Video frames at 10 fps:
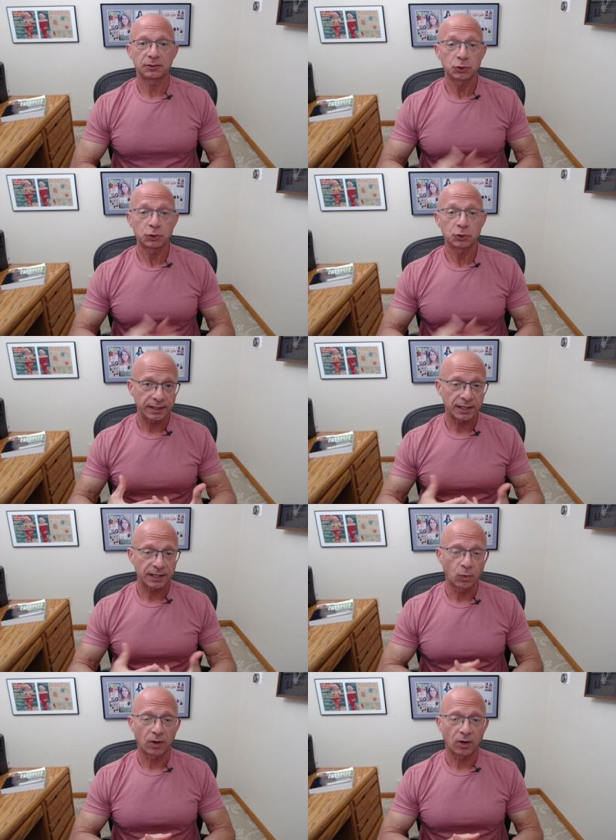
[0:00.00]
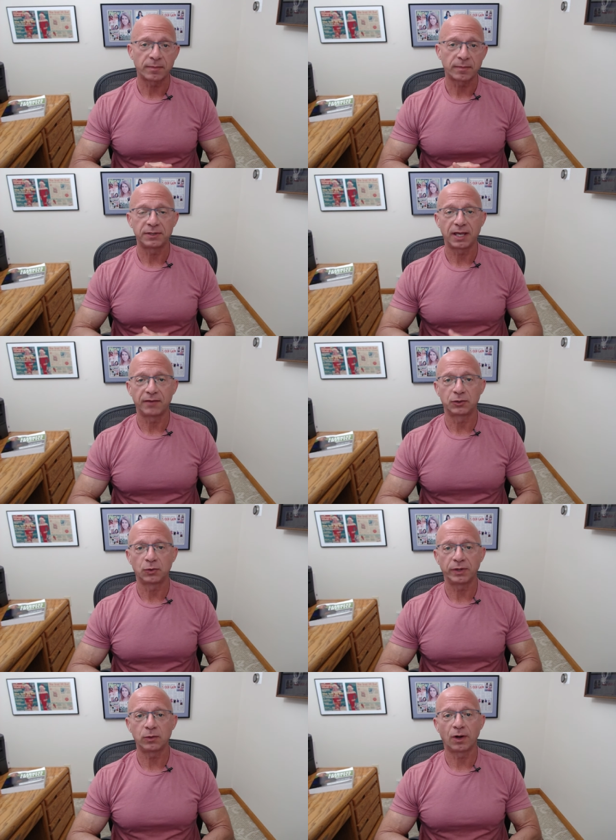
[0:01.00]
joining us, welcome. I'm David
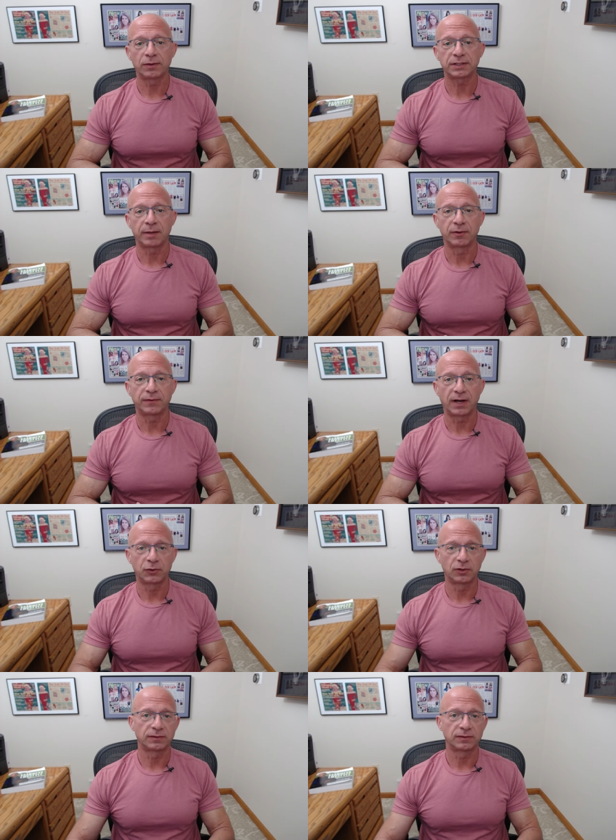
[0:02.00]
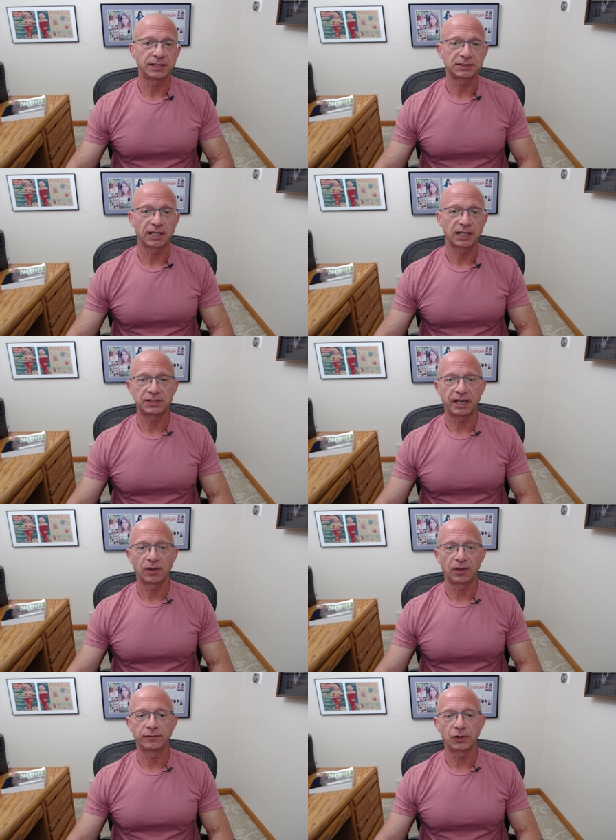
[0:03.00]
Greenwalt. I'm the founder of Leanest Lifestyle
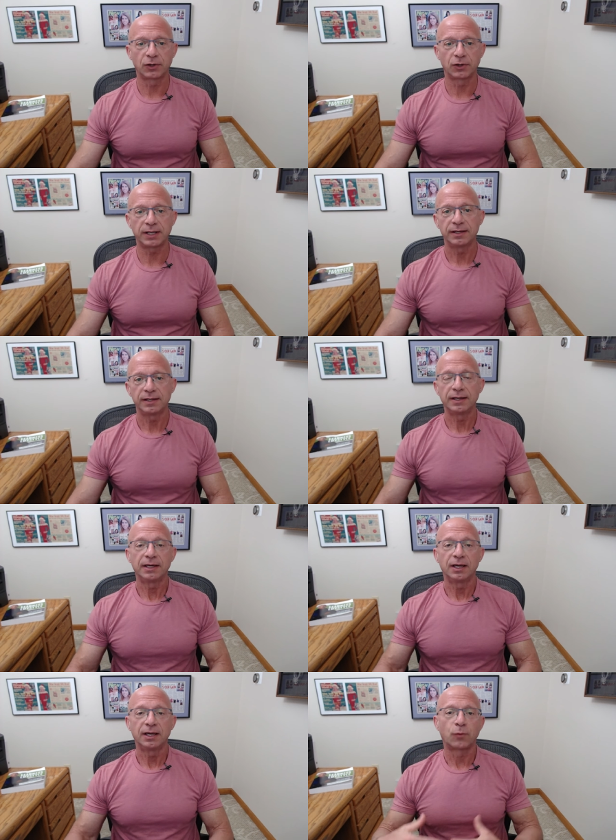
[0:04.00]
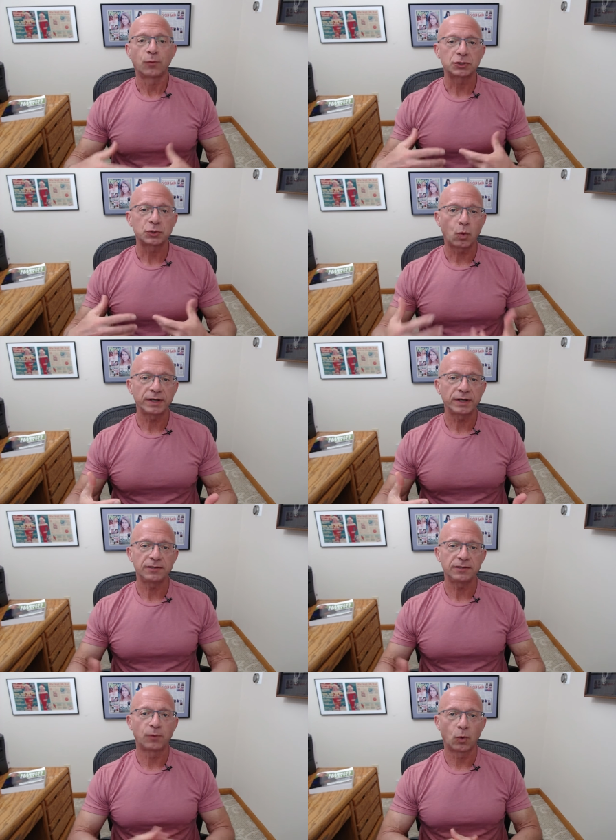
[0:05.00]
University. For
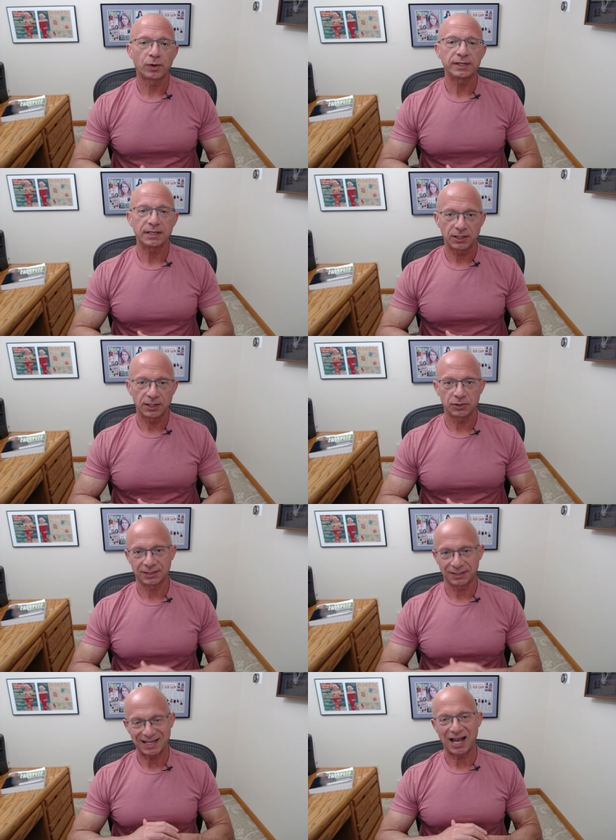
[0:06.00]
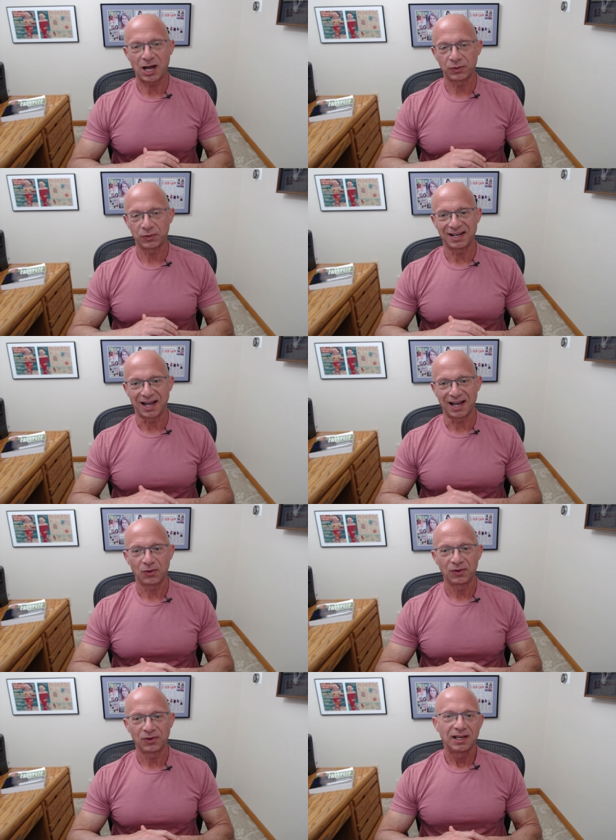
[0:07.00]
24 years and counting
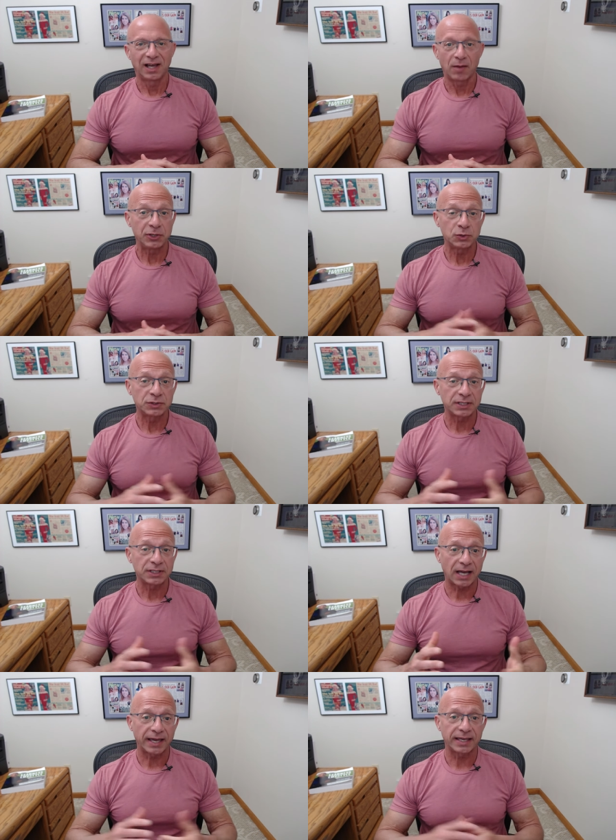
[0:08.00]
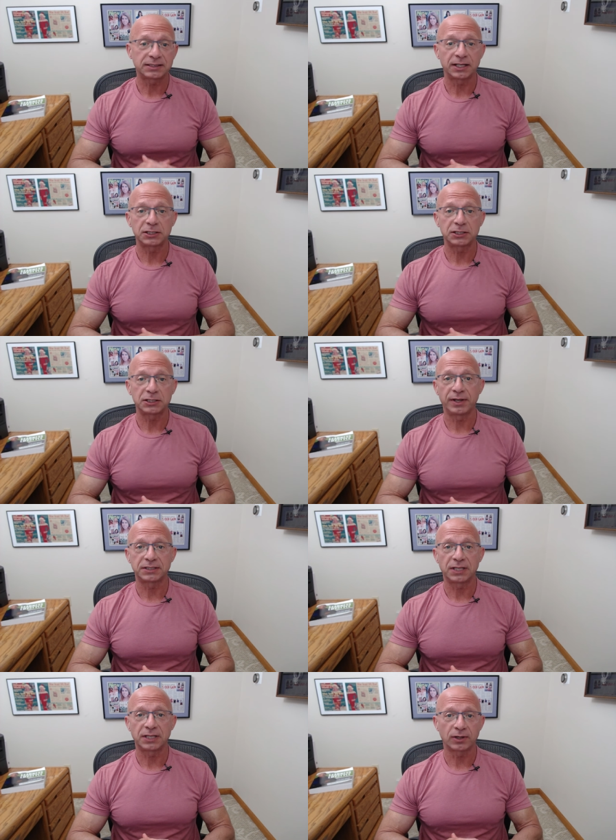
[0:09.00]
now, I've been using science and experience
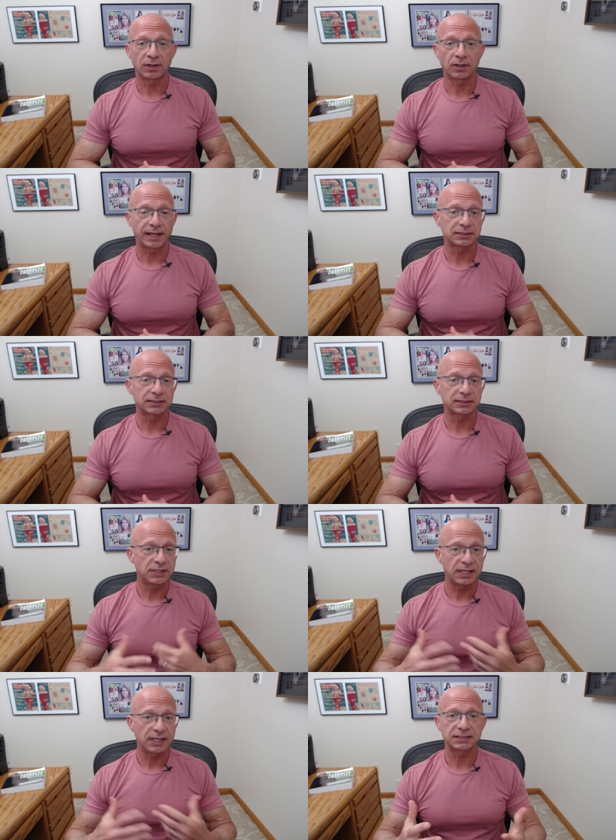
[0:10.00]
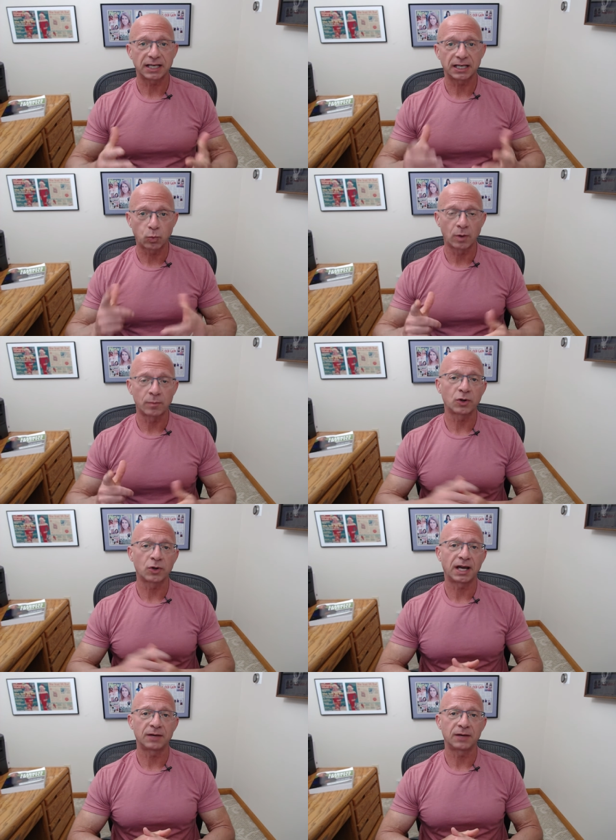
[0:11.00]
to help our clients lose the excess one more
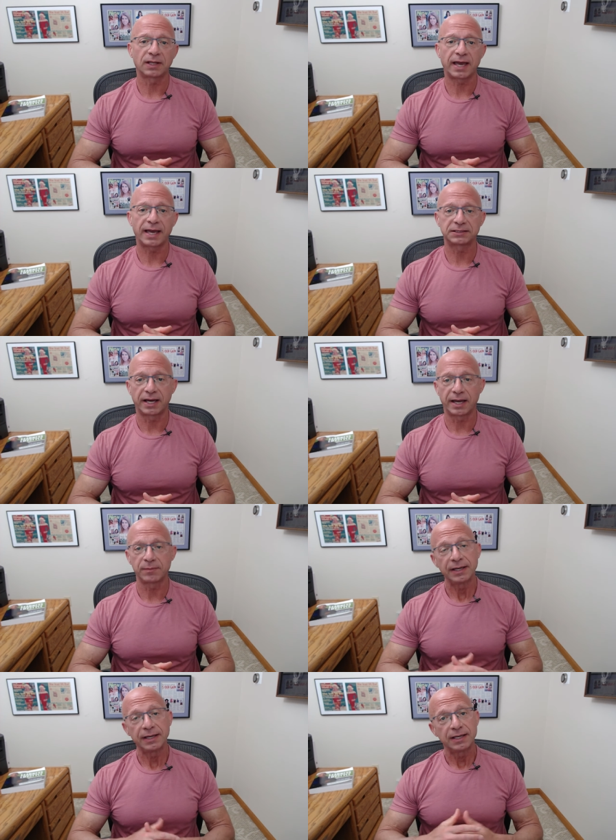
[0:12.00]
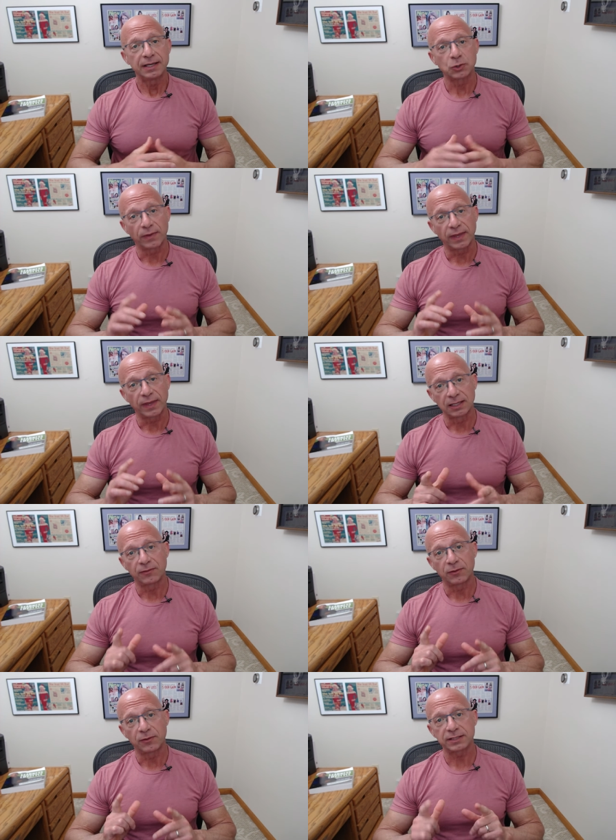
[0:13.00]
time for the last time so they can live
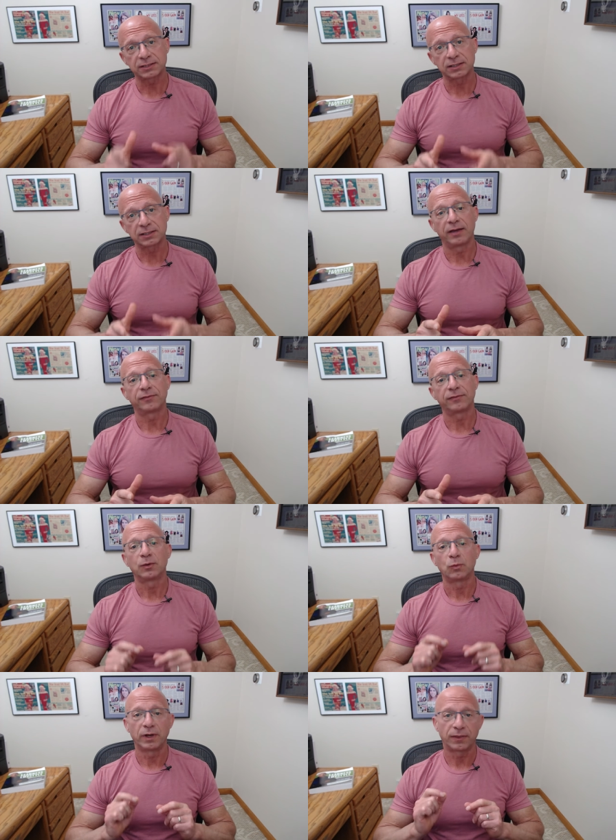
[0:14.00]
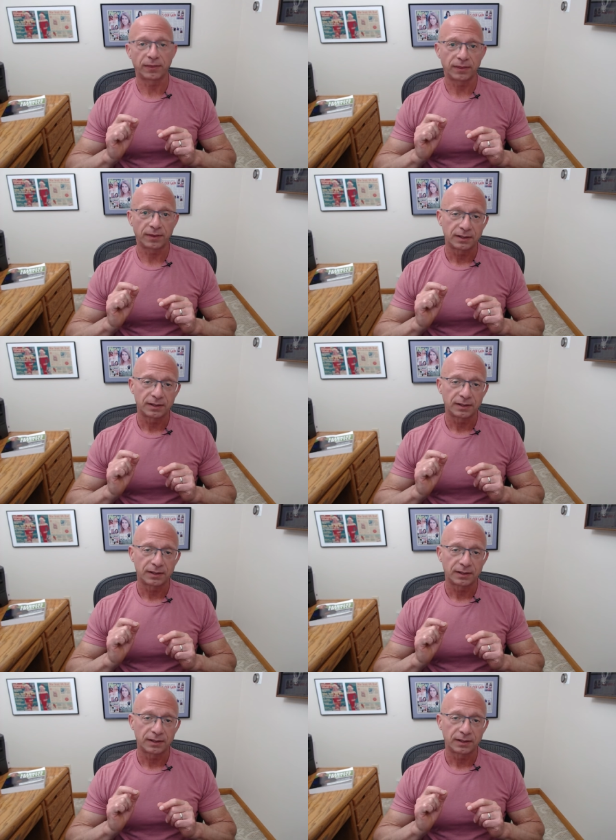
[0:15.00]
their best life with